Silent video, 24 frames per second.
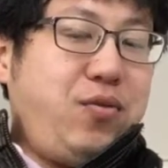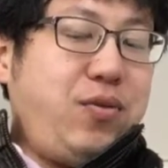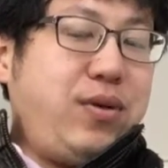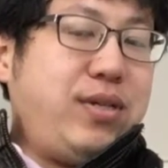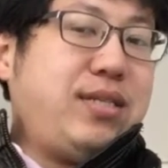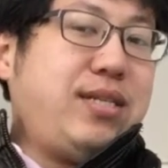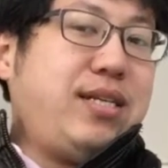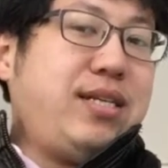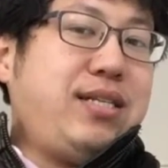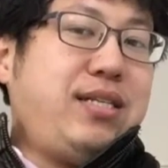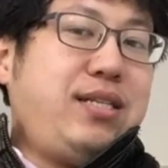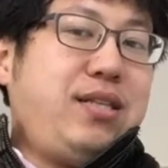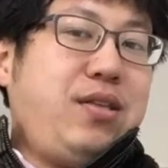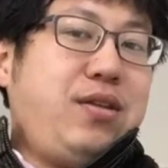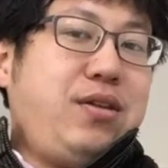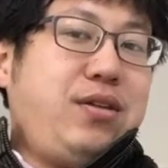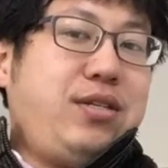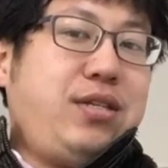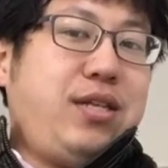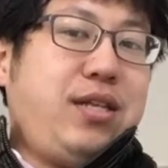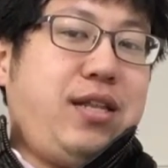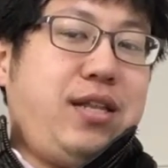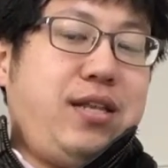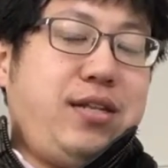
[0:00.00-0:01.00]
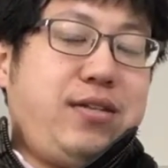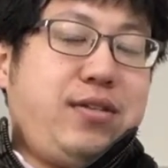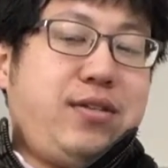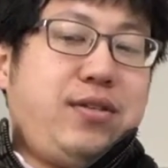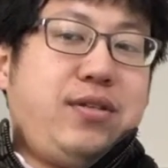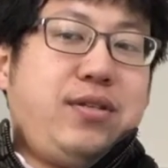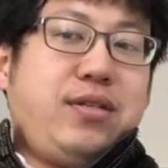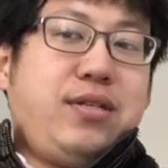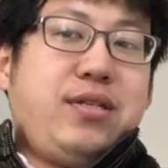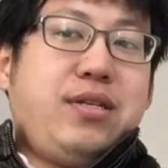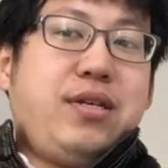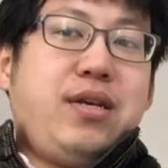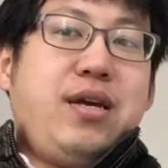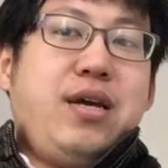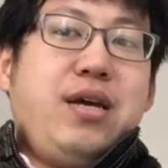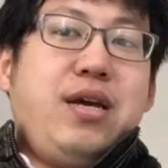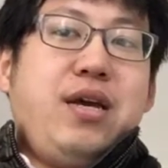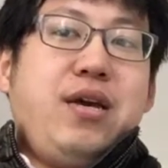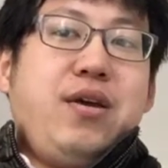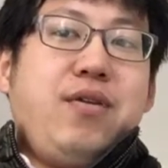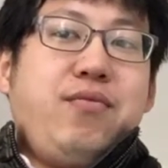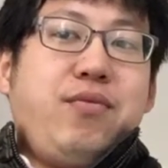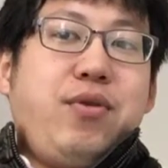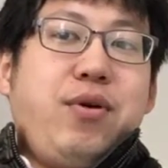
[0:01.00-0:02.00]
US citizen
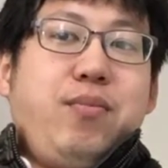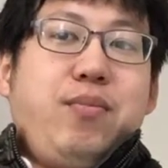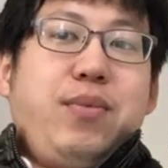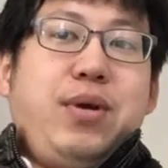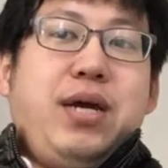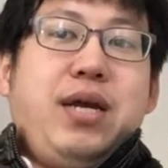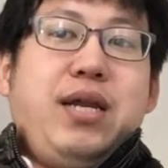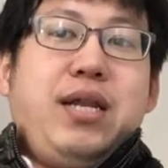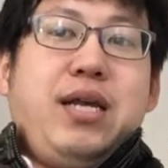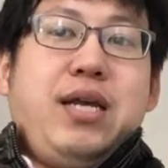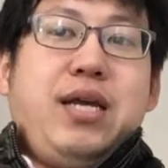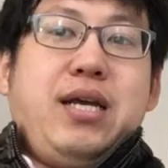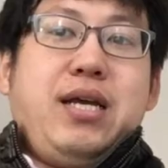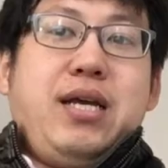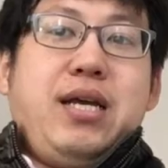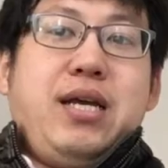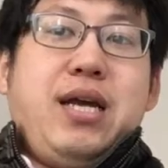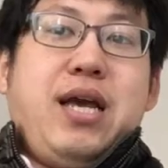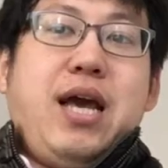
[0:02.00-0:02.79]
from beginning.